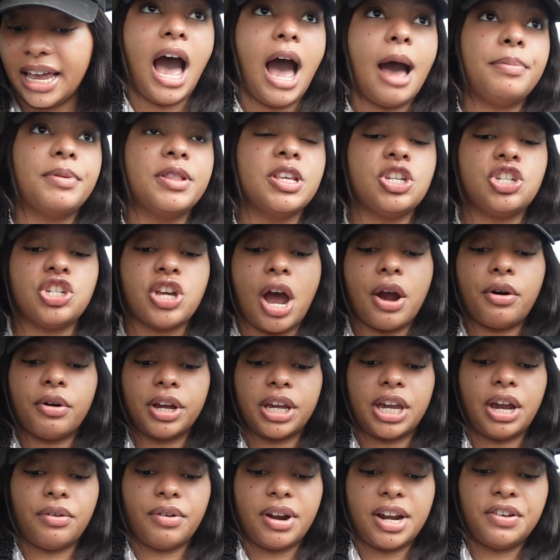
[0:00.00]
hop in the shower,
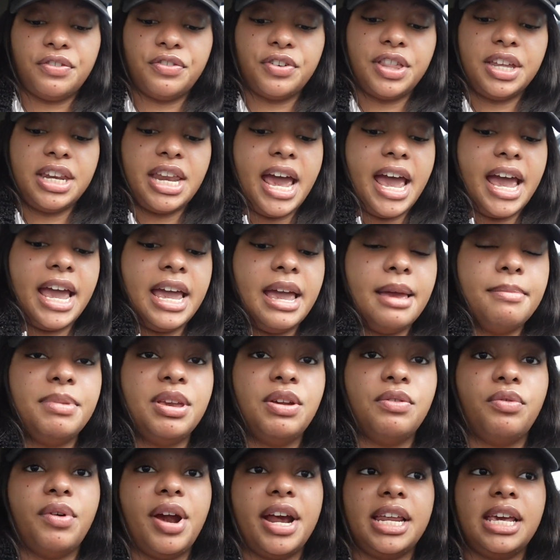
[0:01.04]
get ready for the day and be
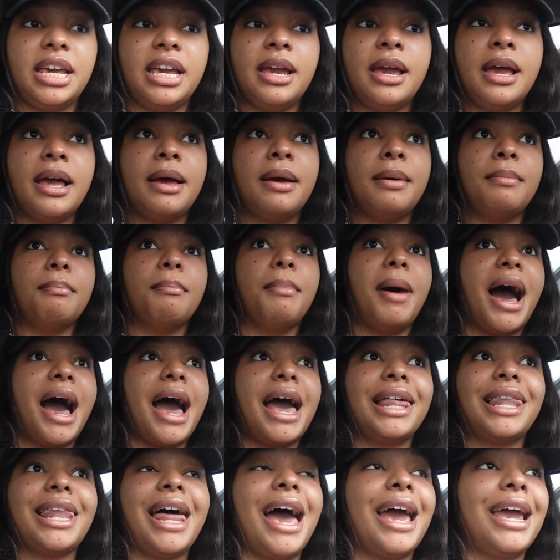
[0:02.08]
ready
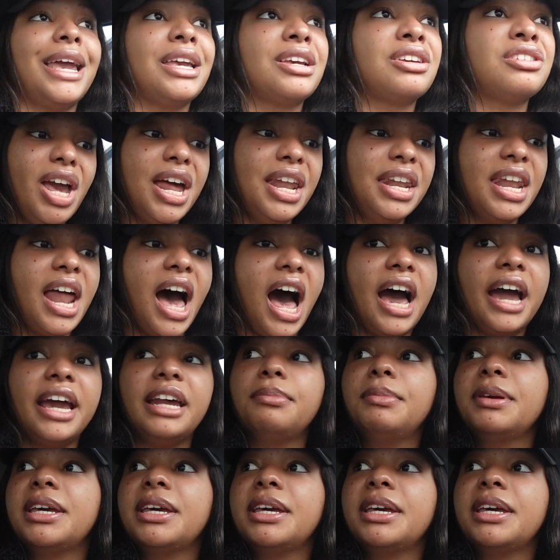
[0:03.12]
by like nine